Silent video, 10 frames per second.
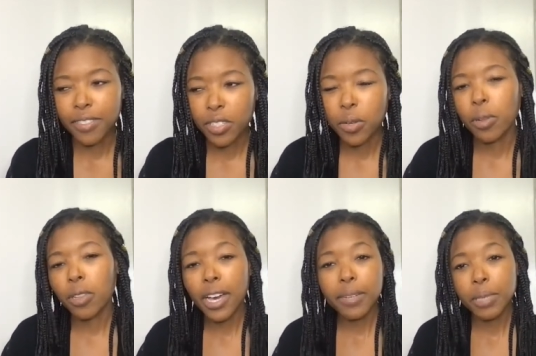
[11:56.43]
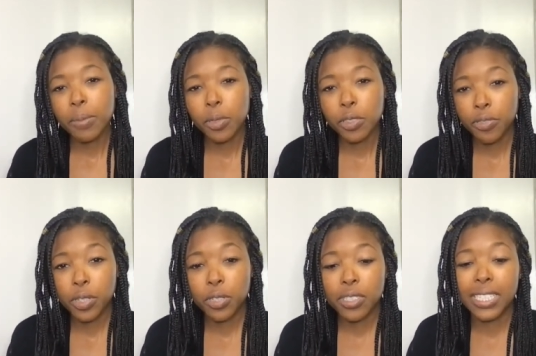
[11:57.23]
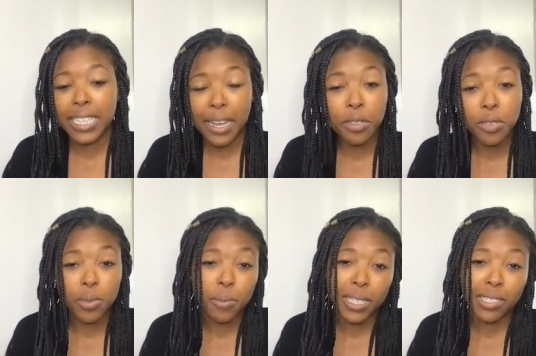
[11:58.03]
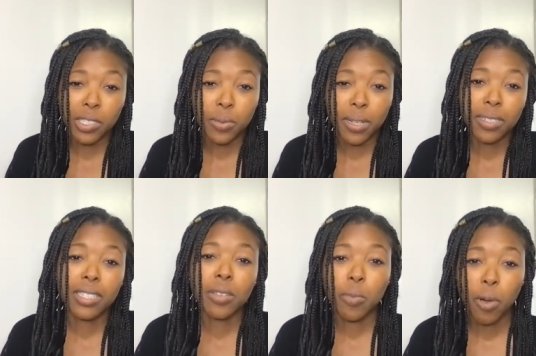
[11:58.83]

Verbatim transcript: so a lot of people's first encounter with bisexuality